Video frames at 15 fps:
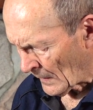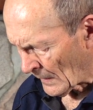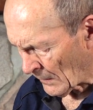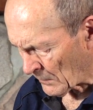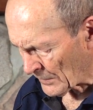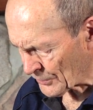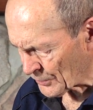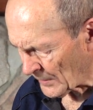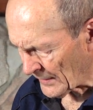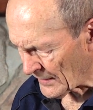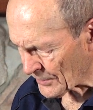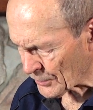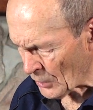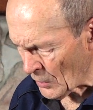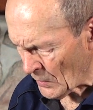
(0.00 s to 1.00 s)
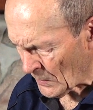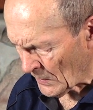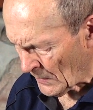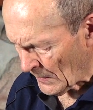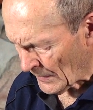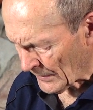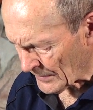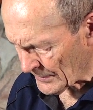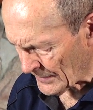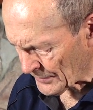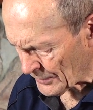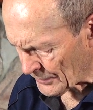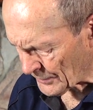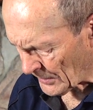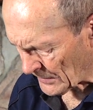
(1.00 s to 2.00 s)
want to show you this too, because this
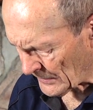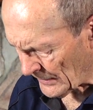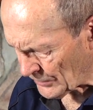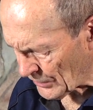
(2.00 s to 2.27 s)
has certainly